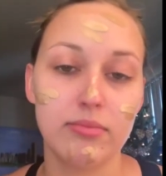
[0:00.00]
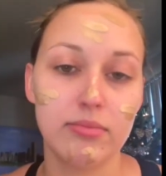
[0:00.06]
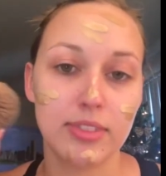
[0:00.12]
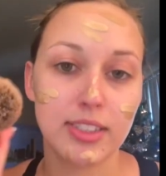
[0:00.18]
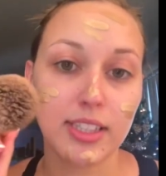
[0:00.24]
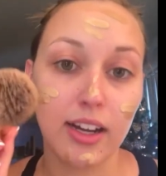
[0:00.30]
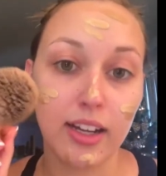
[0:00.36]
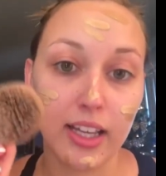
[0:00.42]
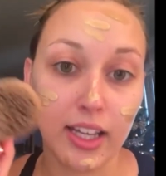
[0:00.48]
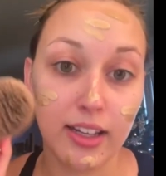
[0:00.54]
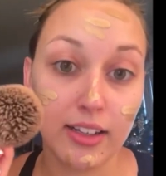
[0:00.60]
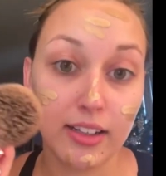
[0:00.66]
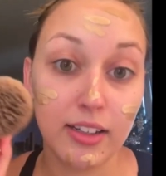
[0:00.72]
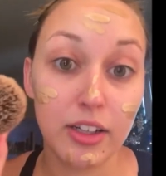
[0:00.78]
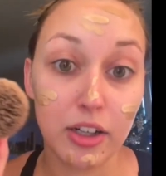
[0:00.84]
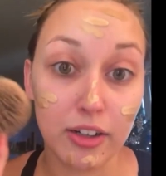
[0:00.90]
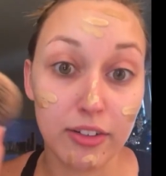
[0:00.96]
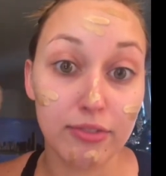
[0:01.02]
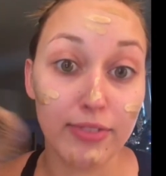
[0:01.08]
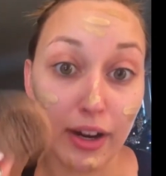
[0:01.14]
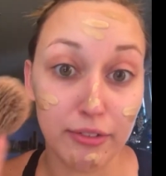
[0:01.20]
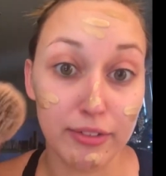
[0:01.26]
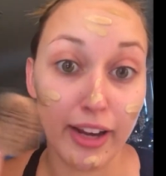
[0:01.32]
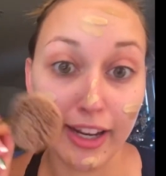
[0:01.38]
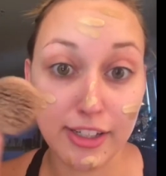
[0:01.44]
suck in your
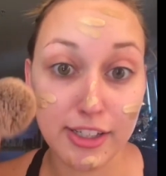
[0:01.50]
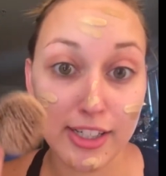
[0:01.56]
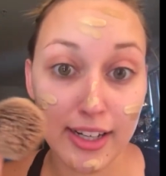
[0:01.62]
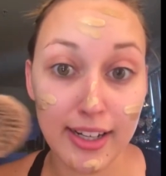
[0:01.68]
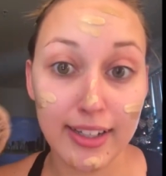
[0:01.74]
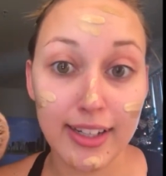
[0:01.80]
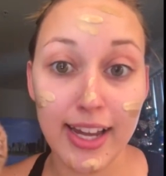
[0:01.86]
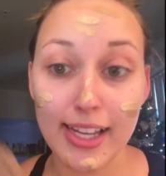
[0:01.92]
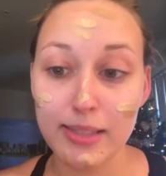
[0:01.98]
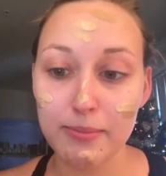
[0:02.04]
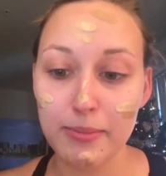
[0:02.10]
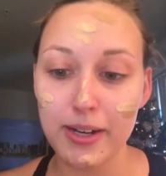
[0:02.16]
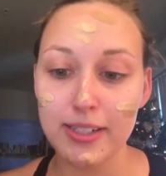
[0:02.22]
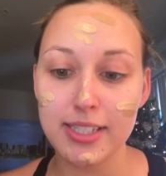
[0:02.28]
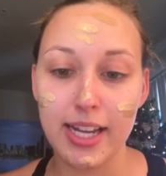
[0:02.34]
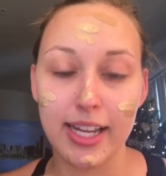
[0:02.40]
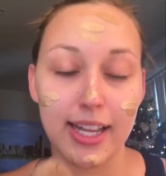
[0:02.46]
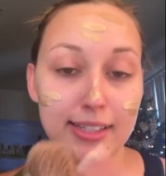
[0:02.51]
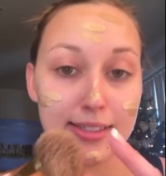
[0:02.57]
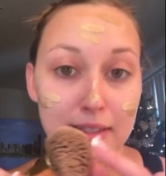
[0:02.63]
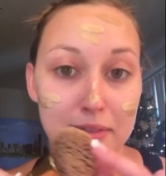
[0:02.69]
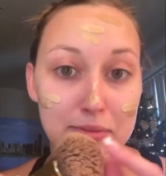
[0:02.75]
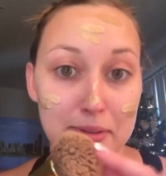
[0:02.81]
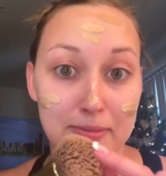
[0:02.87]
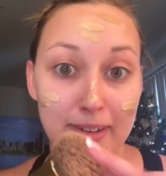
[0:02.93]
foundation as much. I guess
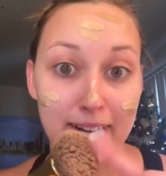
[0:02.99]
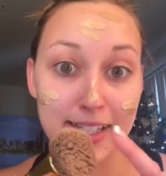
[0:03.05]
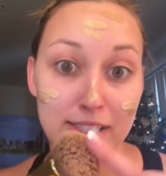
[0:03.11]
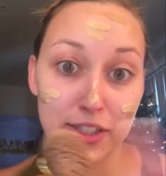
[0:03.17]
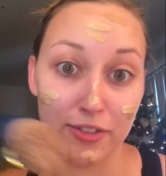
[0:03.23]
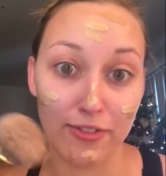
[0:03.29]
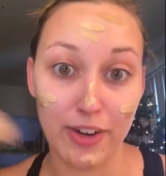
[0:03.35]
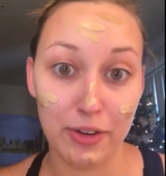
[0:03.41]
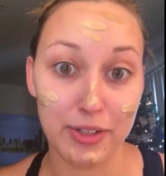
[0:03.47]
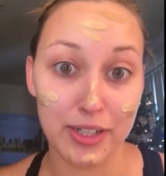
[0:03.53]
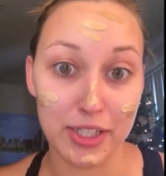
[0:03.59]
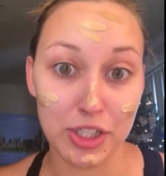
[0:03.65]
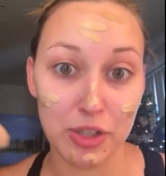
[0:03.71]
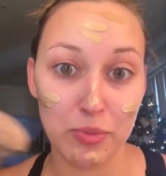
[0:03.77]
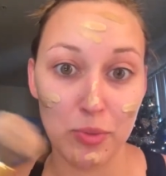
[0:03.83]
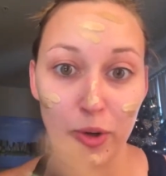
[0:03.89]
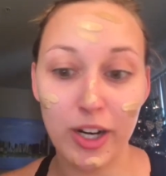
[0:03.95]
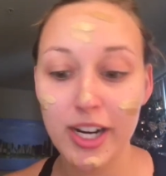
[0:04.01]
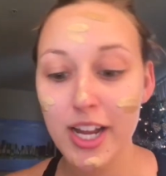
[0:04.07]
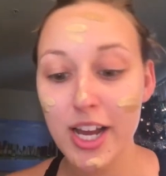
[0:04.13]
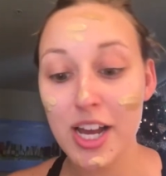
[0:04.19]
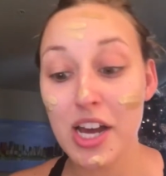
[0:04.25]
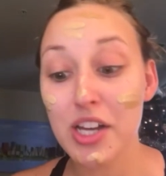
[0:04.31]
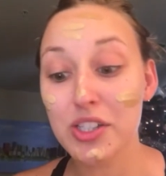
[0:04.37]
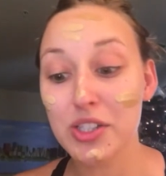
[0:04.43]
this one wastes your foundation more.
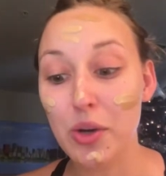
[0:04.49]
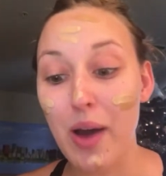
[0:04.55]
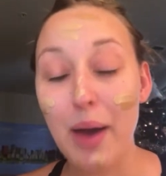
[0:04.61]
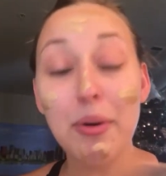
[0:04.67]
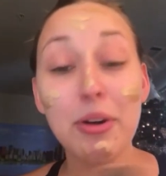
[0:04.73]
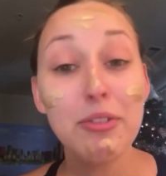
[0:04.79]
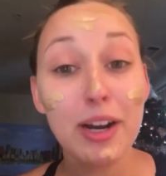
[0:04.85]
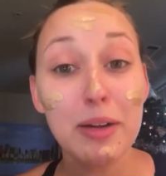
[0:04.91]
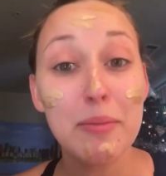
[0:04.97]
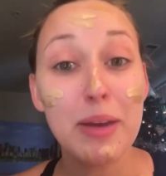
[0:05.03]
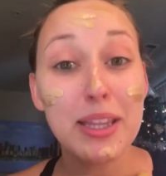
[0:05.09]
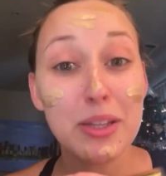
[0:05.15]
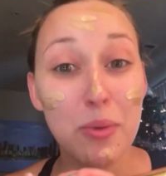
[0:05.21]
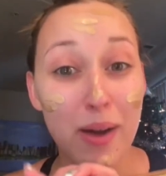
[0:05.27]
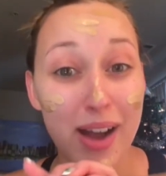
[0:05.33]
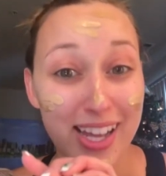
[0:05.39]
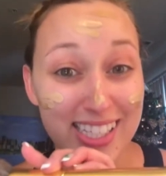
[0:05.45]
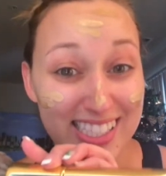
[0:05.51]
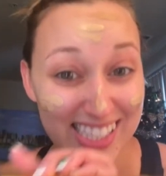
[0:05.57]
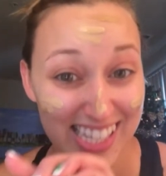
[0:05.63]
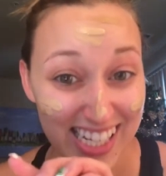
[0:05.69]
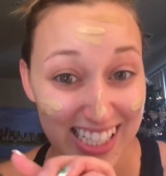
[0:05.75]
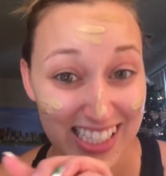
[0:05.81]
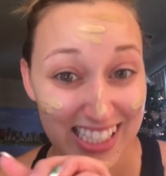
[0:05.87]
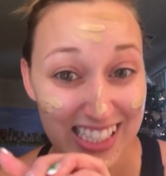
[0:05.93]
So I would recommend the
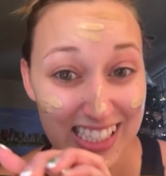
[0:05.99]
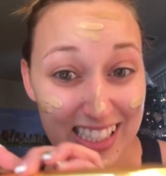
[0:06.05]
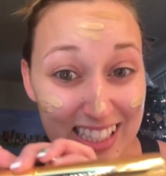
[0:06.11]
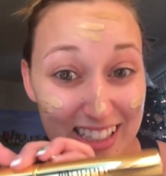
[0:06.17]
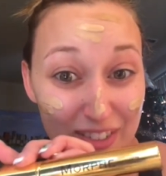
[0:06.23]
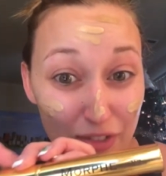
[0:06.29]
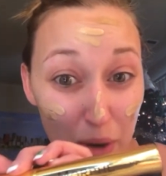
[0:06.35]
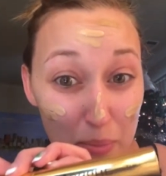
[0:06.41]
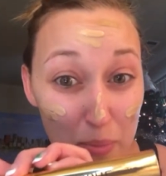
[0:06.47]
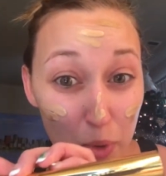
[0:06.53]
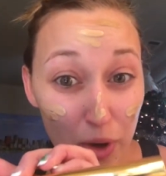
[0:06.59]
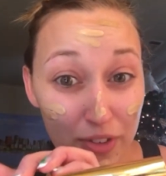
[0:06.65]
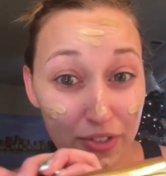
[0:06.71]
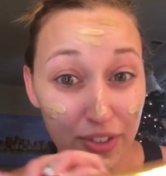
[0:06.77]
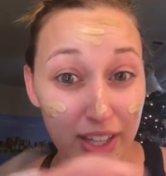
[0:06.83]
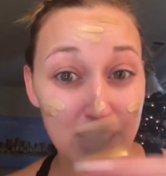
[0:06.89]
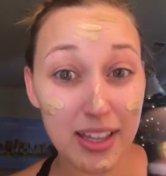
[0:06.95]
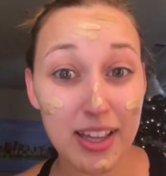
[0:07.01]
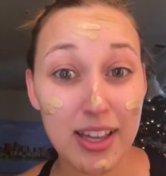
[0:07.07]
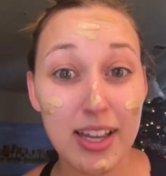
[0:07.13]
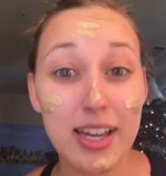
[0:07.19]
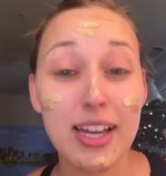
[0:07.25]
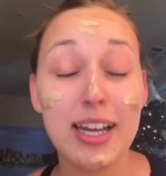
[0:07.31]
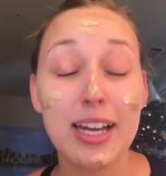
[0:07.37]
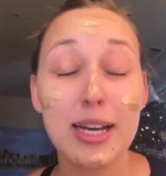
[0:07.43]
Y6 from Morphe
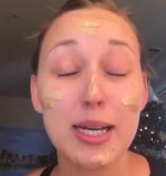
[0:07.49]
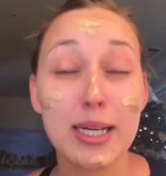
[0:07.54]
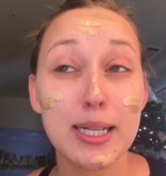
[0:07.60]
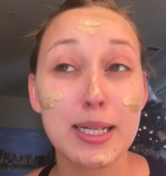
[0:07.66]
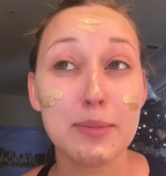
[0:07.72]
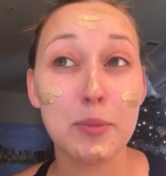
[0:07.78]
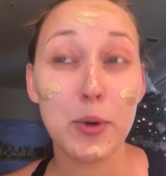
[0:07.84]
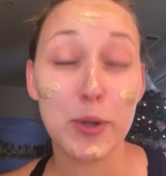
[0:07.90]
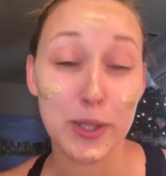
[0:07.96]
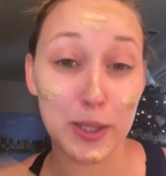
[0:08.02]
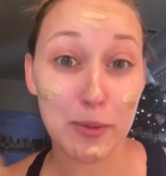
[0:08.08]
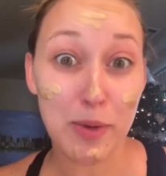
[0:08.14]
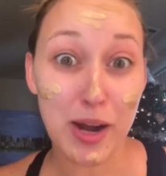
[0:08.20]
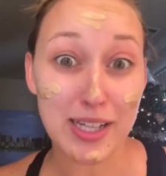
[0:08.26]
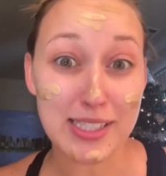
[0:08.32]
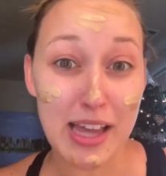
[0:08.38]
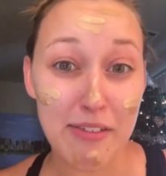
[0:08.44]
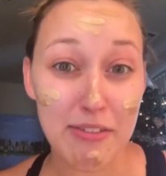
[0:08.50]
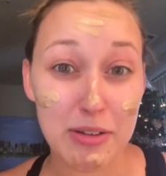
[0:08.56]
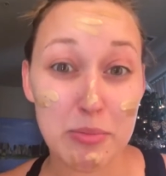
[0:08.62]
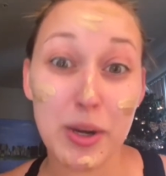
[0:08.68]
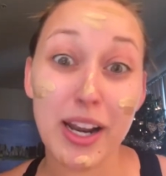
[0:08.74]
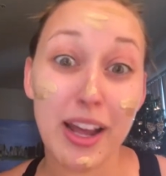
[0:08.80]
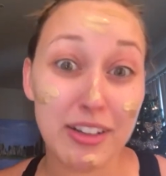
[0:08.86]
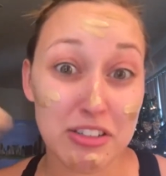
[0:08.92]
more than the Y7,
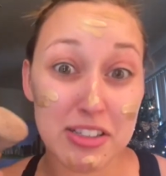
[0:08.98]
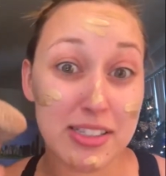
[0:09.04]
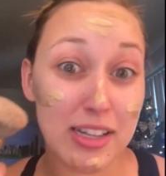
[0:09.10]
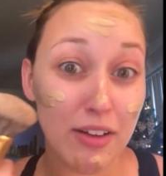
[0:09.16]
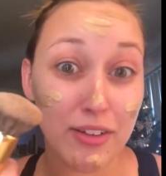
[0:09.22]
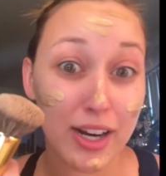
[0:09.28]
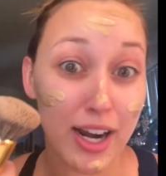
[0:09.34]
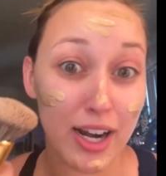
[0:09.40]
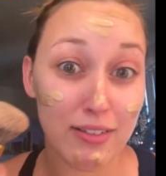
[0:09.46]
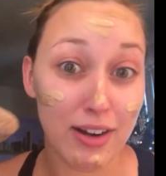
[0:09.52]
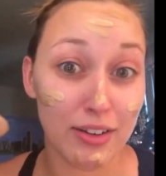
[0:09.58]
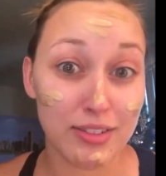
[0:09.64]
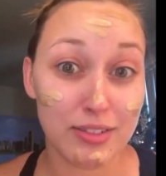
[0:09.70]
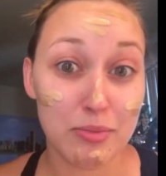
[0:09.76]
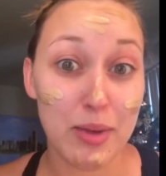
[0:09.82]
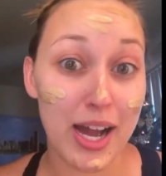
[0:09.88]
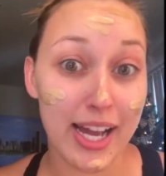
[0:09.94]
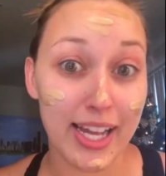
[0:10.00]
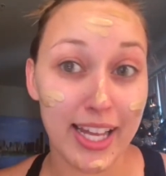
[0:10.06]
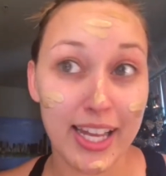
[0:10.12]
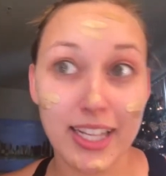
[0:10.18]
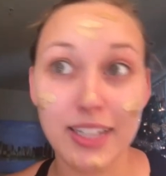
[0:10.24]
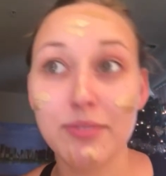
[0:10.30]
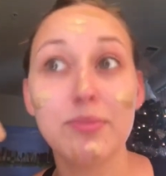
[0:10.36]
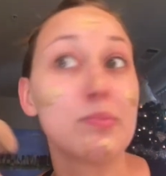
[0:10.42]
but I just never got around to buy
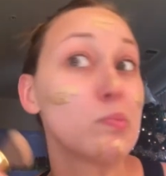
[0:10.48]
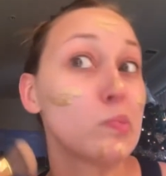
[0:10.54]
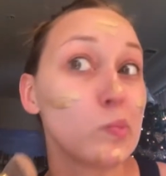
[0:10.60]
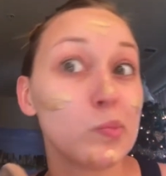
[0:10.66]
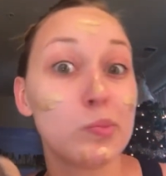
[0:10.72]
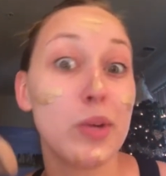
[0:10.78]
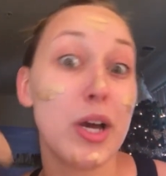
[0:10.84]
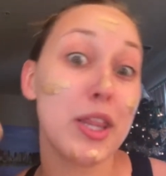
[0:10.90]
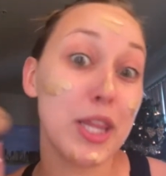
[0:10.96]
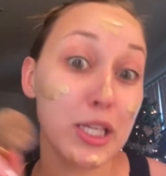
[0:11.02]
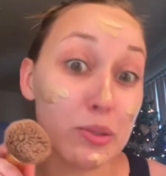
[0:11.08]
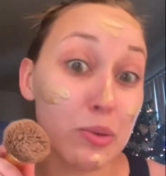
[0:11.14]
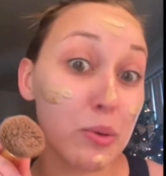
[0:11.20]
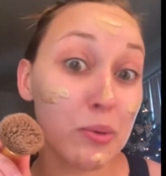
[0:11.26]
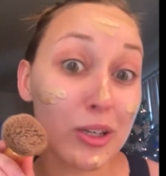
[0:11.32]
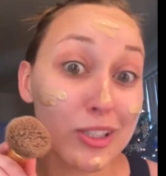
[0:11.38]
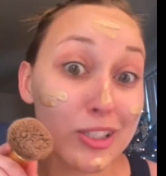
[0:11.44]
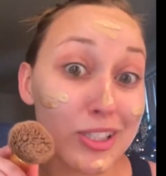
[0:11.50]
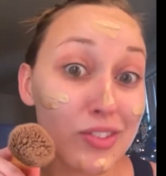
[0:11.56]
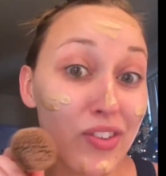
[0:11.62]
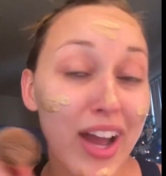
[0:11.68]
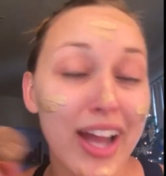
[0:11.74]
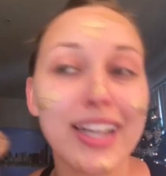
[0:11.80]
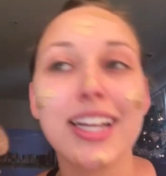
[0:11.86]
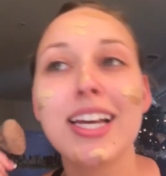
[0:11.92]
it. This one works just
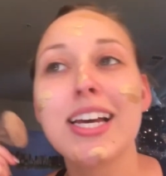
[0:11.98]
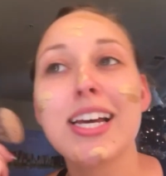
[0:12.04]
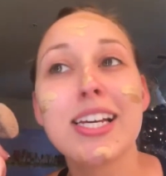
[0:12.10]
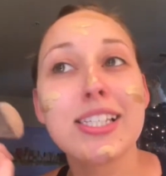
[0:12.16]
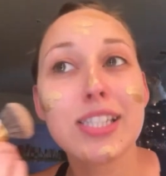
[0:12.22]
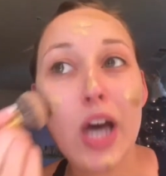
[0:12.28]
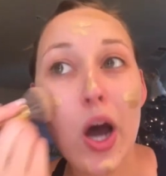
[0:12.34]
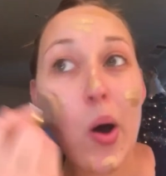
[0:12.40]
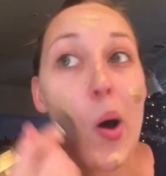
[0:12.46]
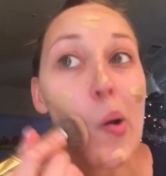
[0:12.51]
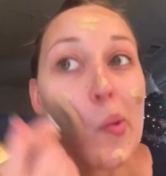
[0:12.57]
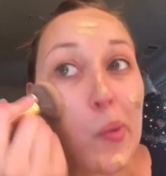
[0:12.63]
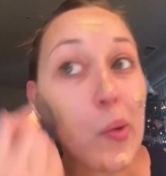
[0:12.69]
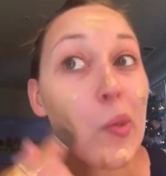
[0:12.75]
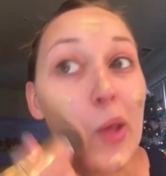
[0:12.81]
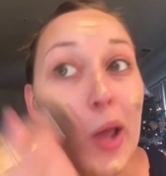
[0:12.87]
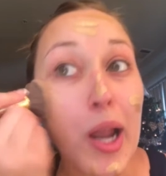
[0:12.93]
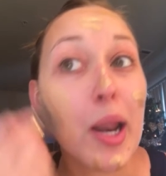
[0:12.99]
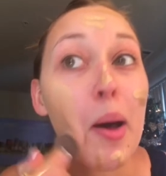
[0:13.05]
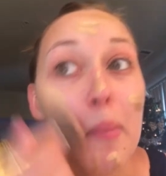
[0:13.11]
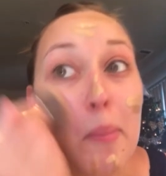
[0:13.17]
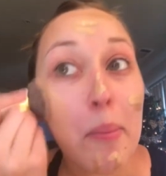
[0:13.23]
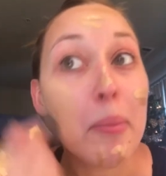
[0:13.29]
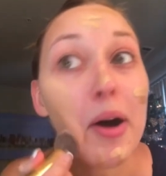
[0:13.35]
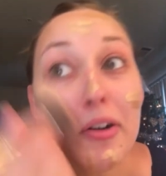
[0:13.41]
fine. So I'm just
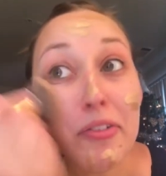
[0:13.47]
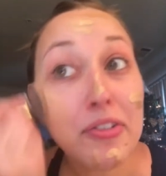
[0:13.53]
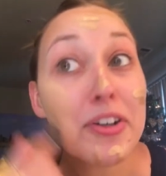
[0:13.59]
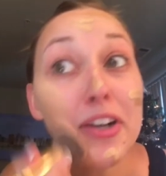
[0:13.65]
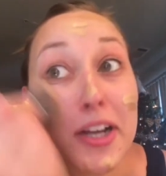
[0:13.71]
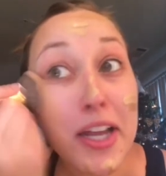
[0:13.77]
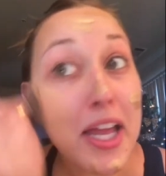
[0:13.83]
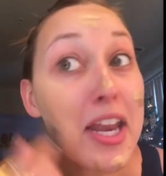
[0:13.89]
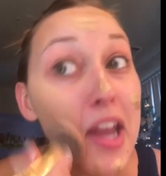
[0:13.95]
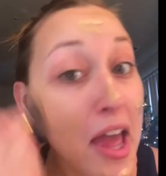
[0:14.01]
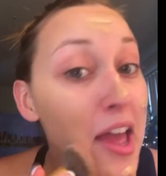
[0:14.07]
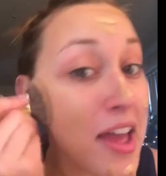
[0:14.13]
gonna buffer in.